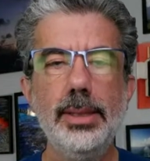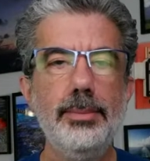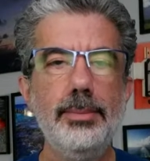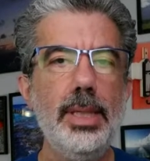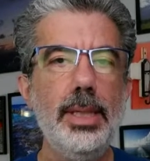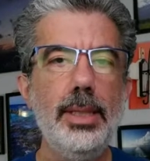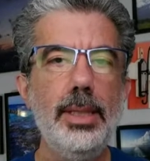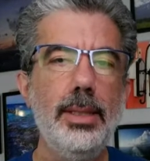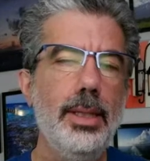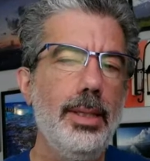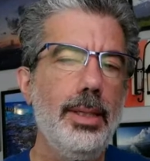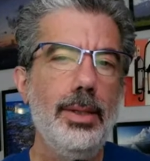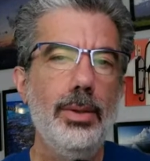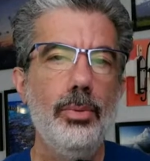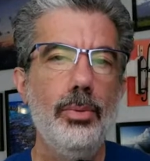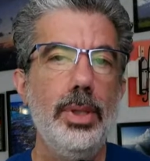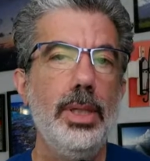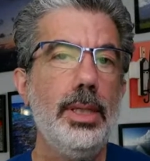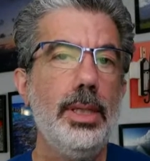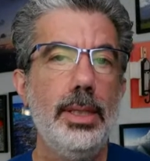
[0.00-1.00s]
I mean,
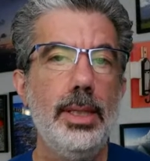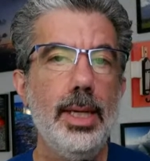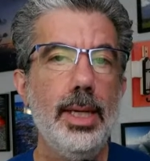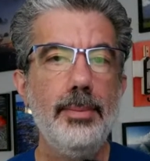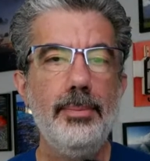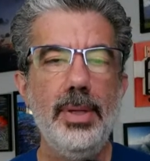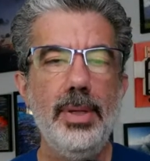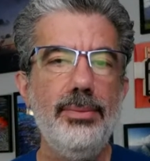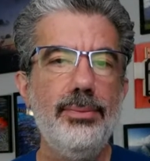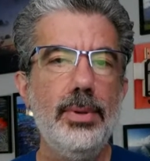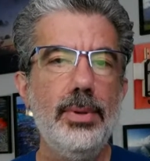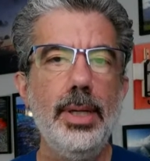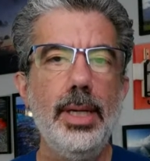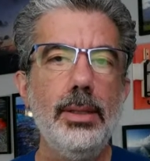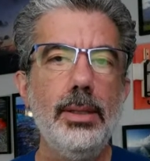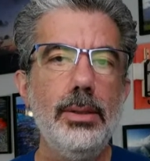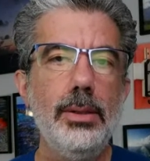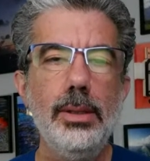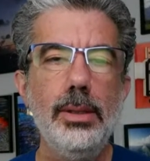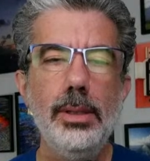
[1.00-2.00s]
really, you got to pay for your
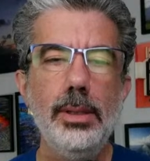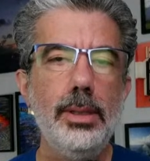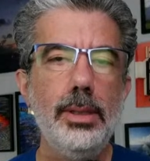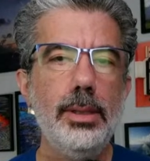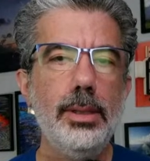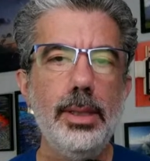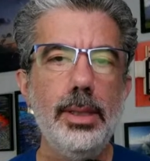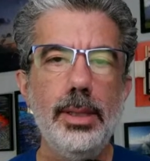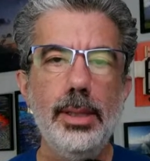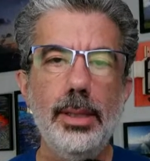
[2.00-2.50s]
alcohol,